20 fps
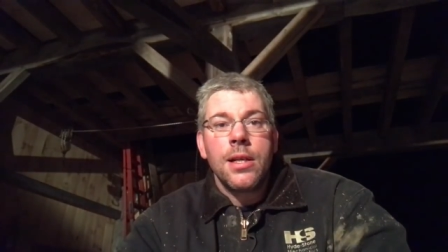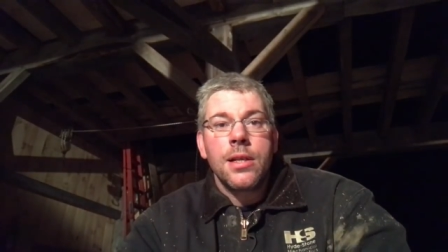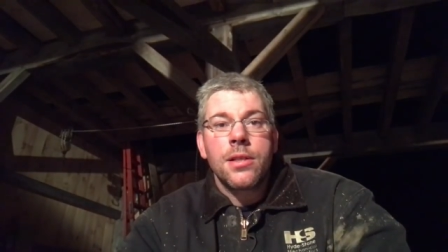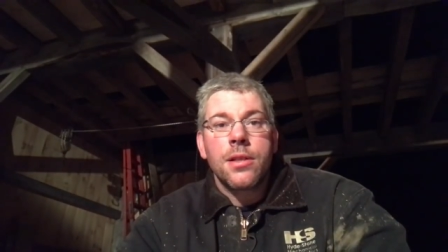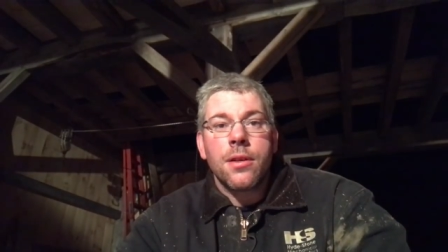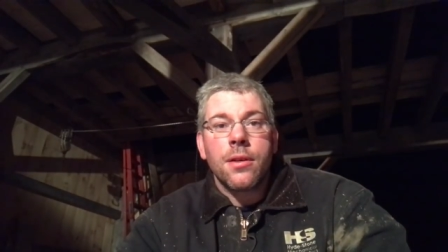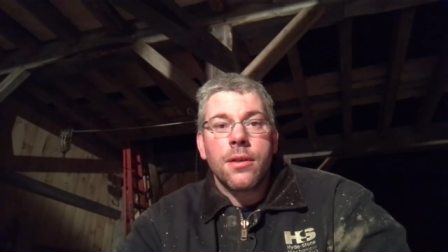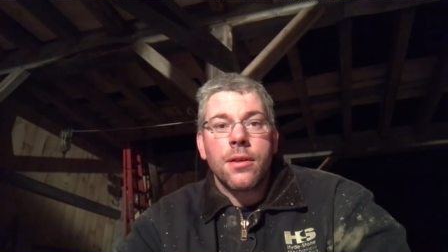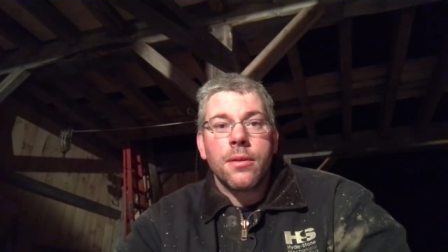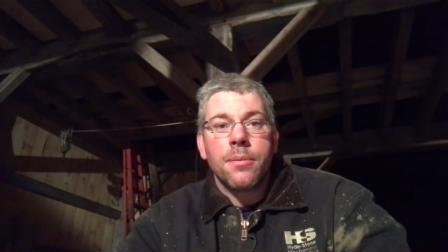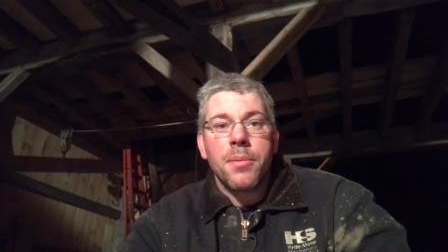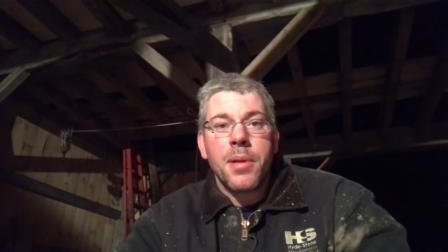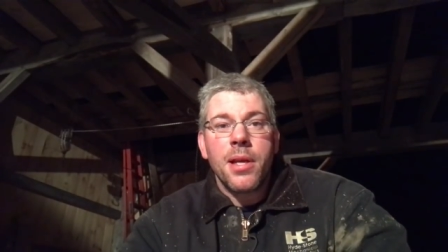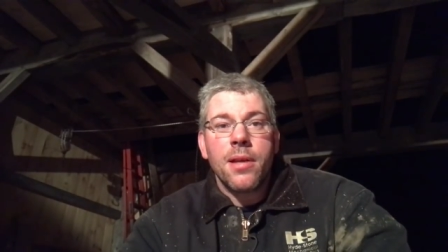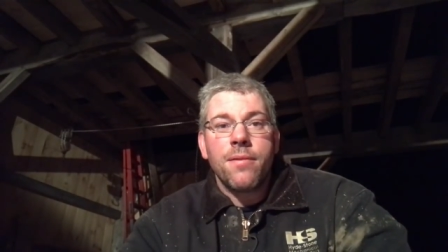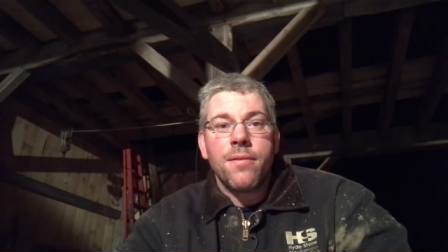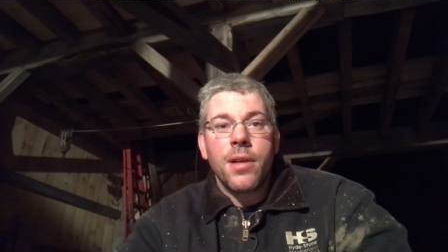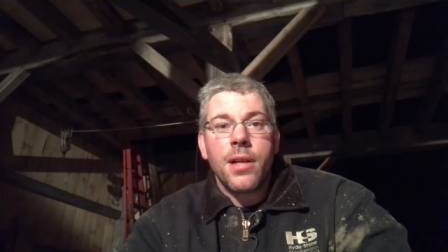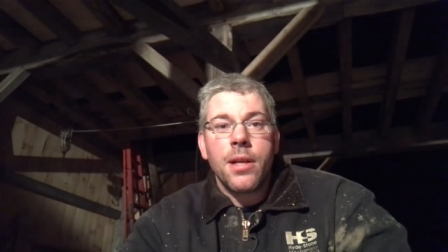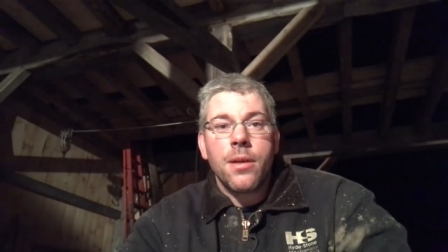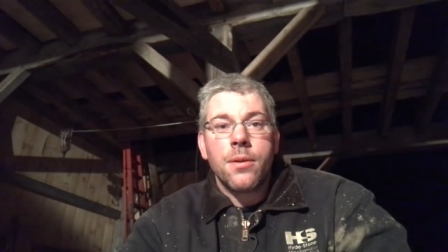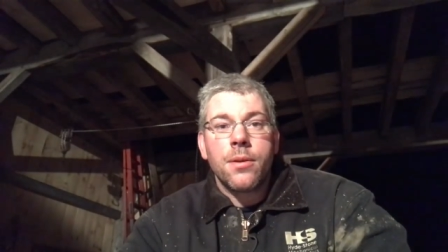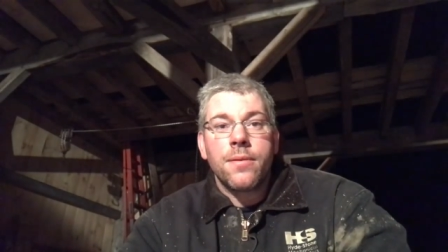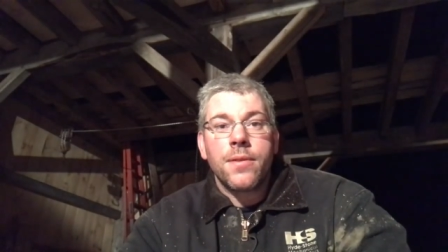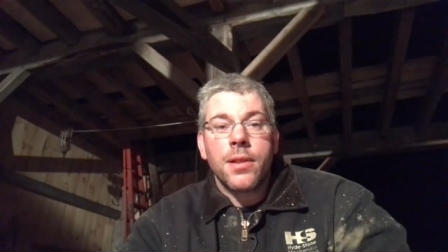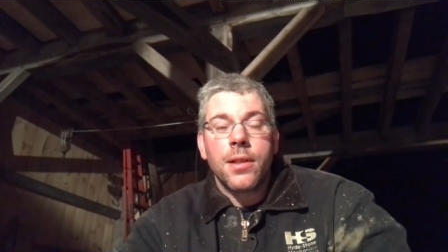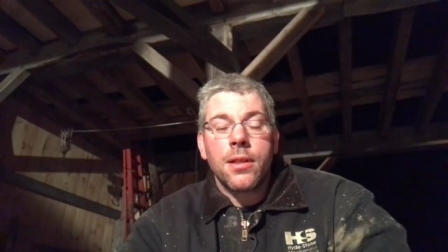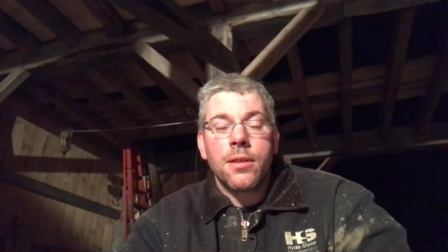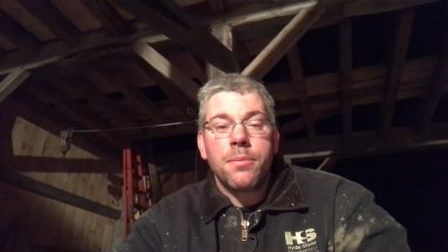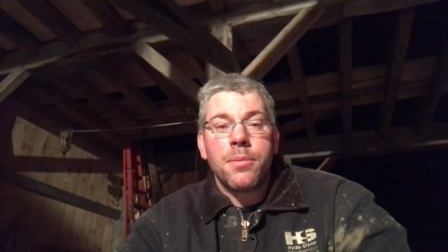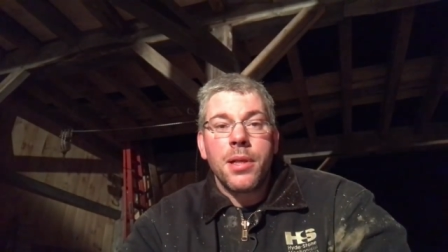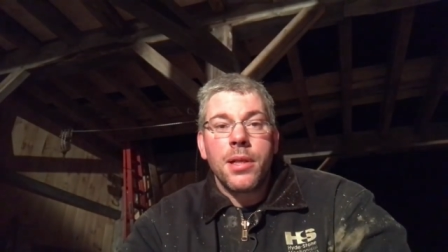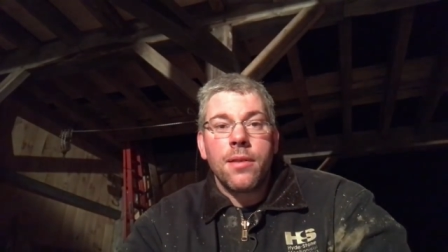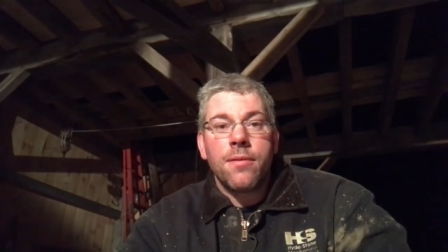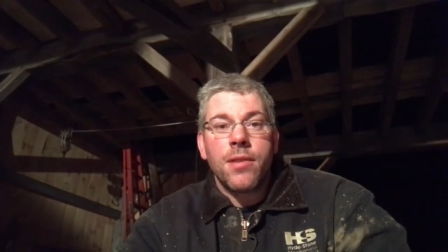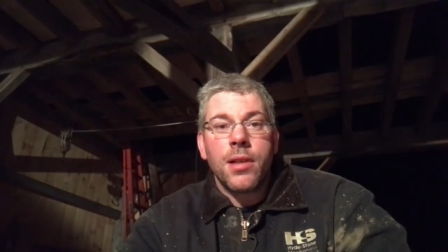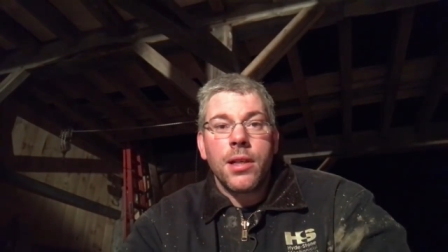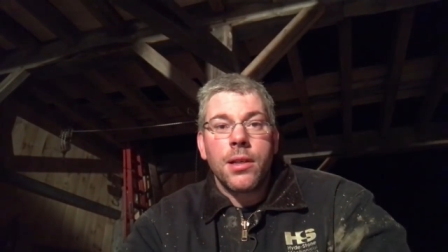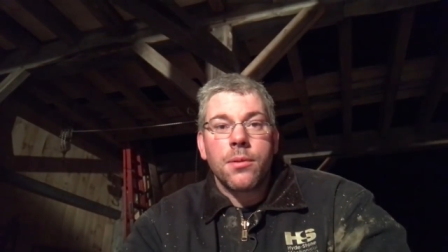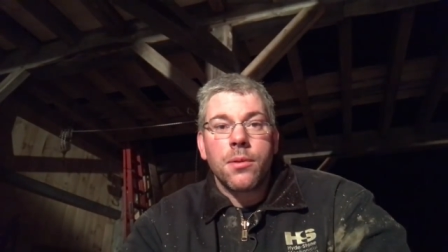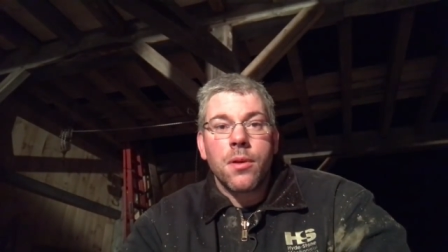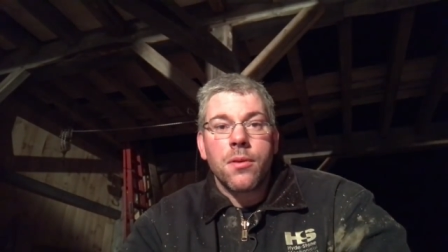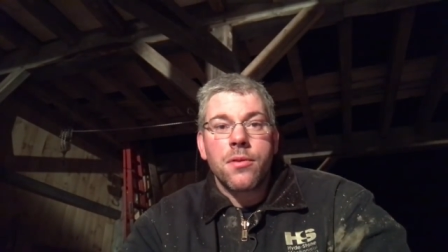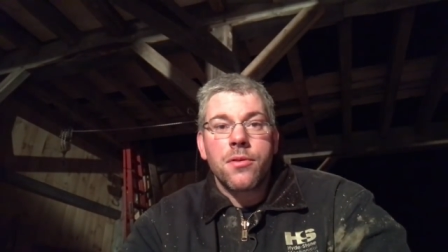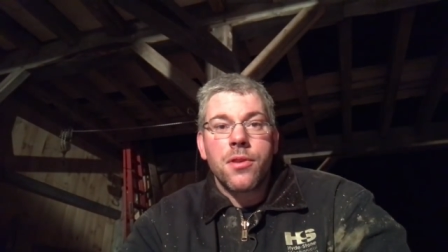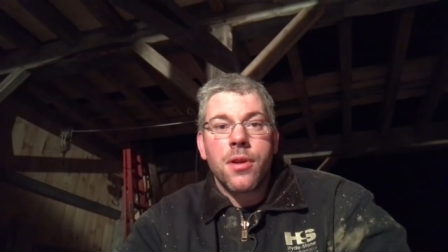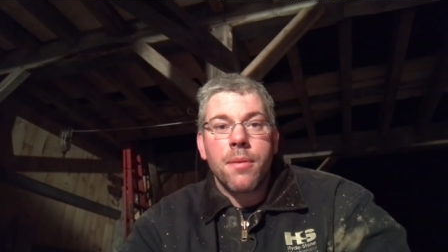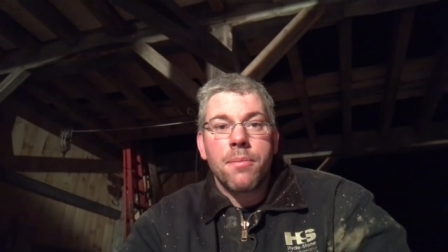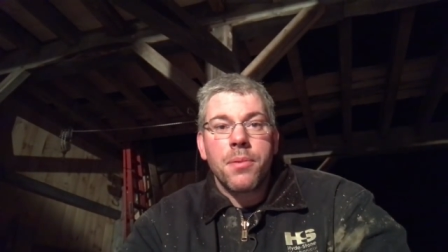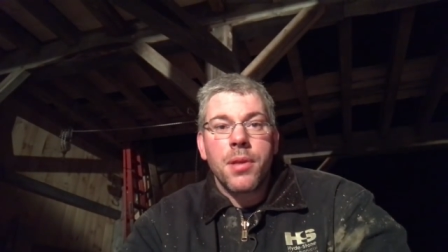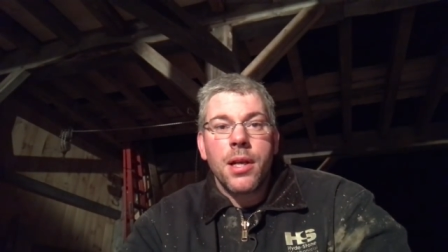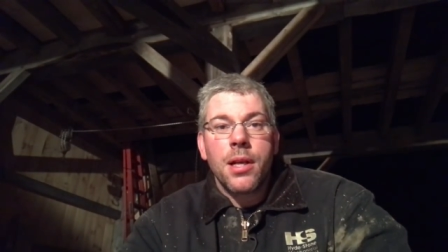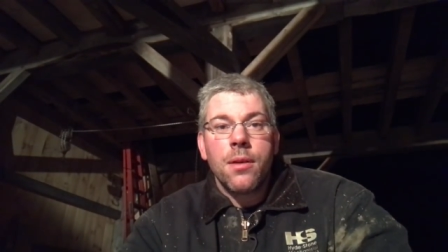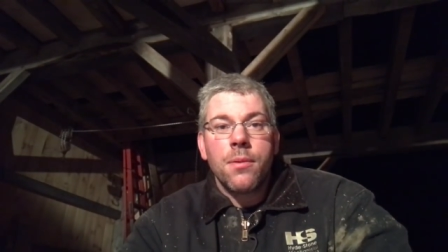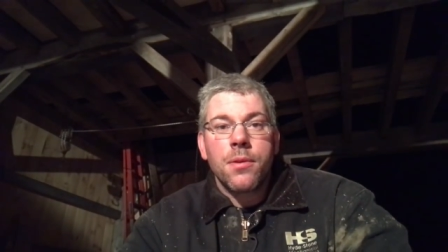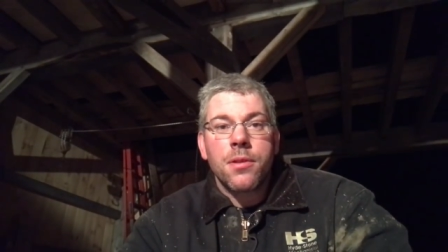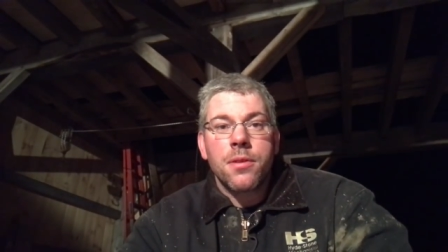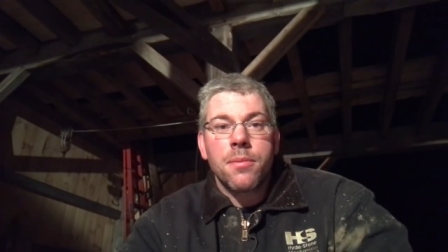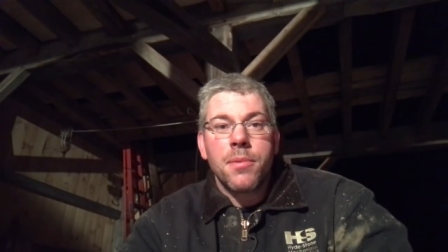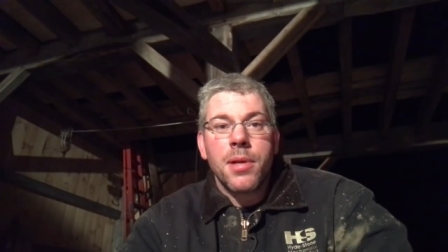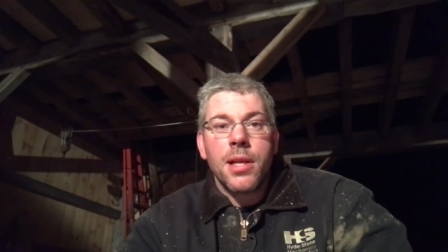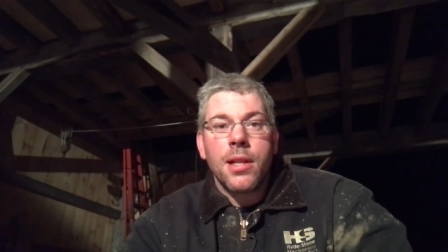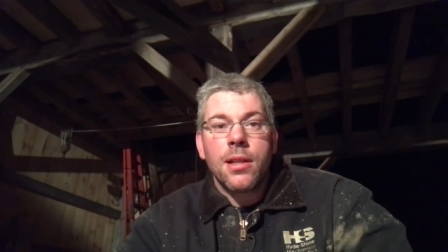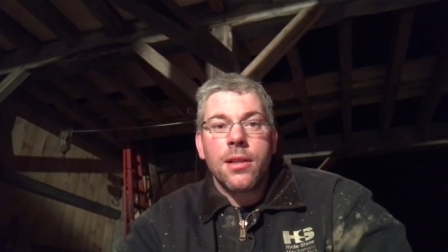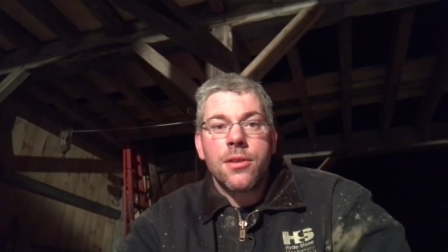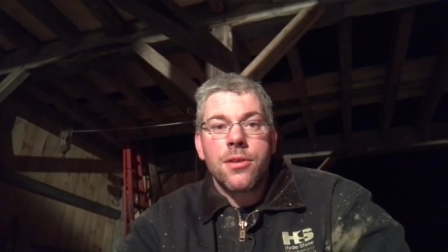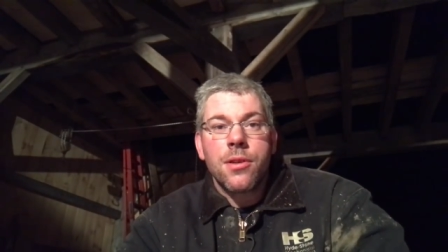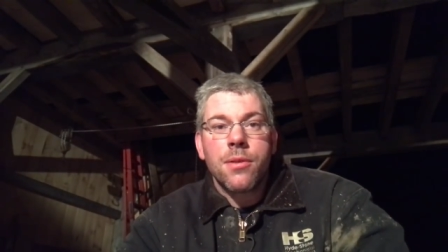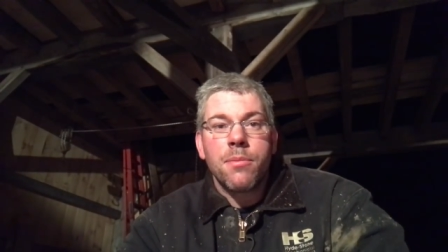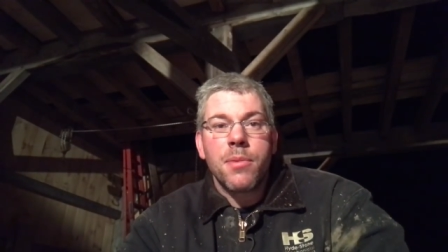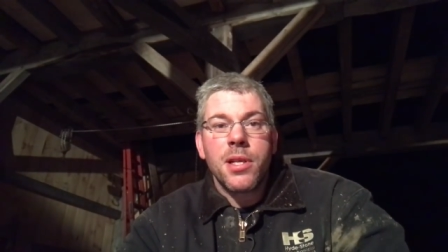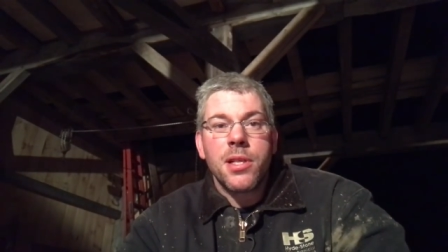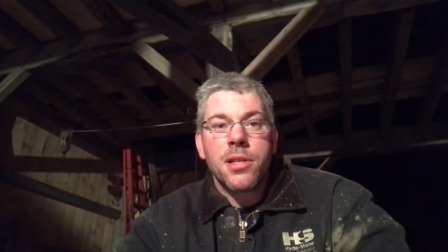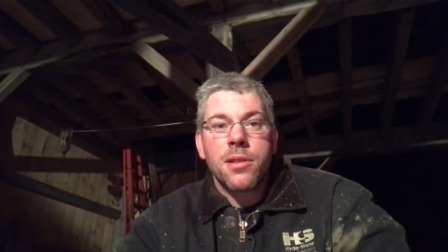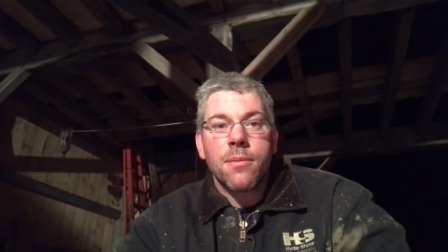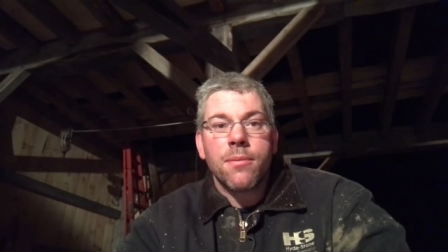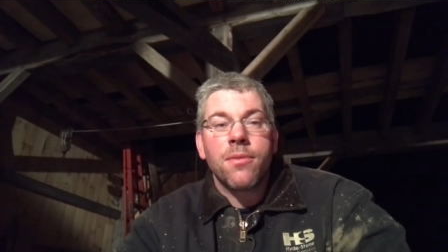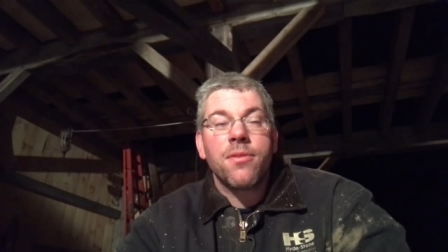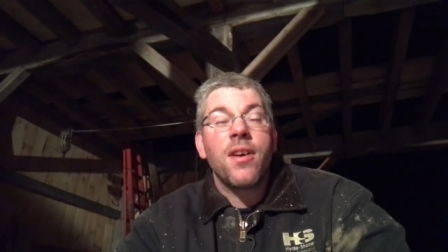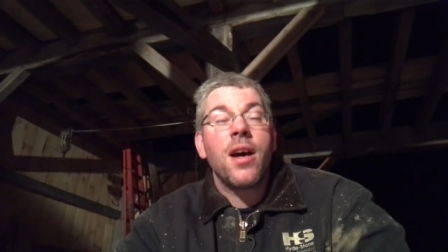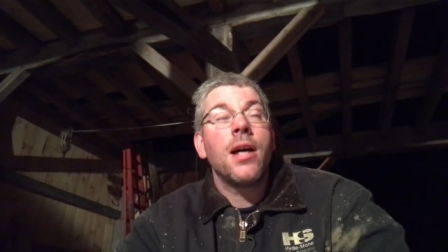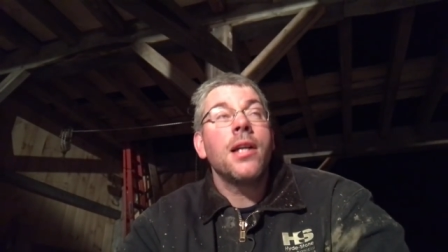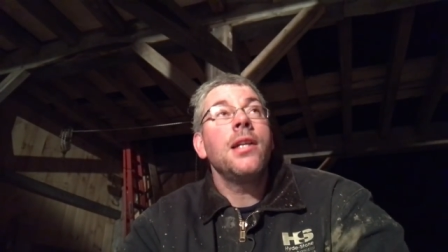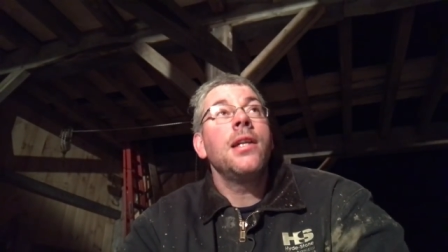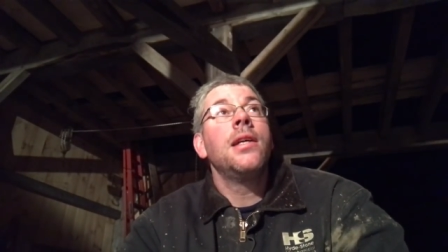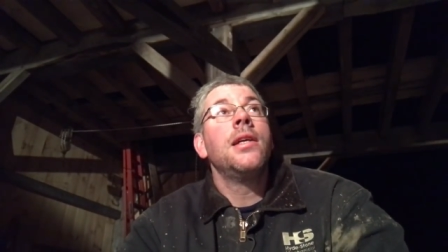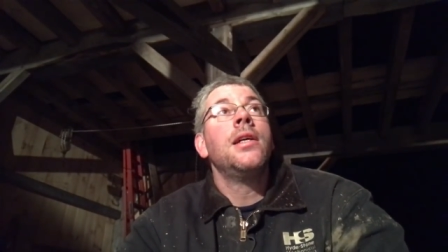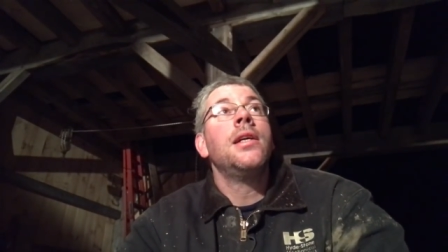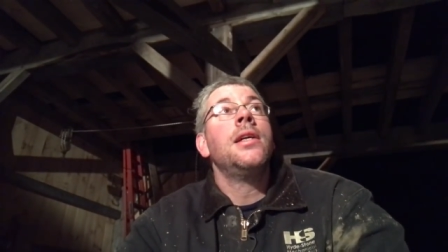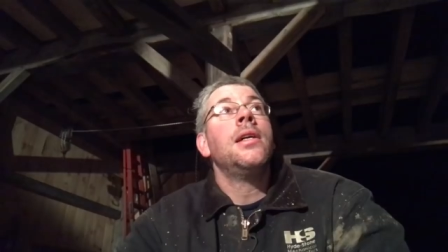So there'll be a video of a little bit of a road trip there, which will be should be some fun.